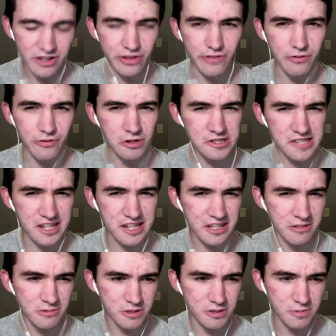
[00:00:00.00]
the voice
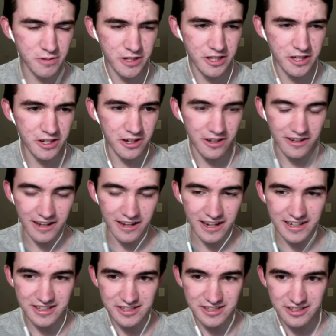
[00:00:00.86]
editing was pretty good,
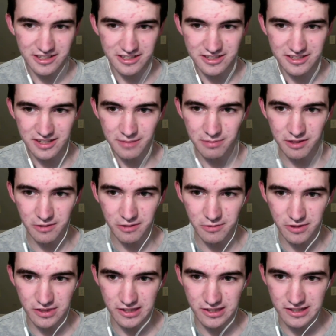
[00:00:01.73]
honestly. Same thing
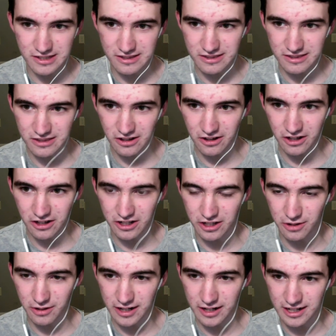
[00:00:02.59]
with the
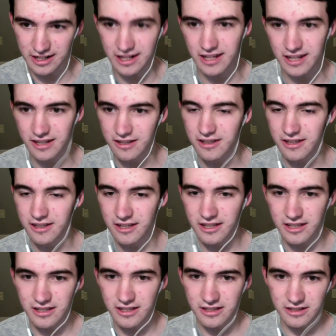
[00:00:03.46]
audio editing.
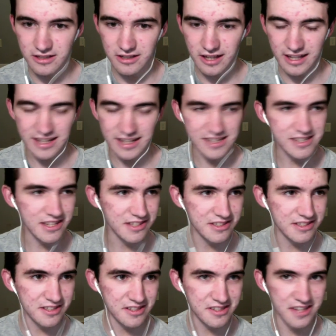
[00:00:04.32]
I guess
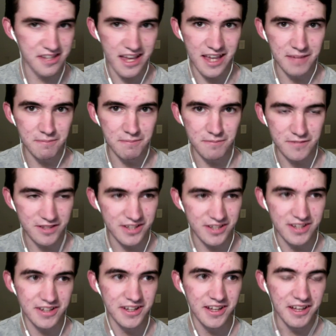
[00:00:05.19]
that's the same.
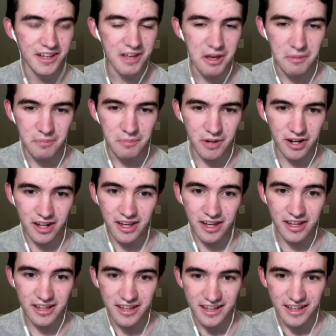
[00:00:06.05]

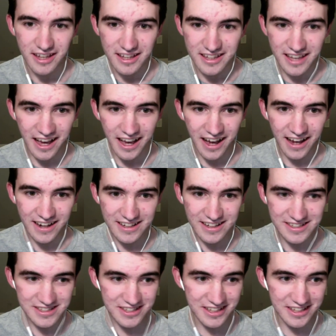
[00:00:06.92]
But, yeah,
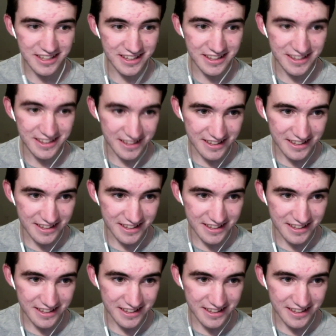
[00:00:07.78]
honestly,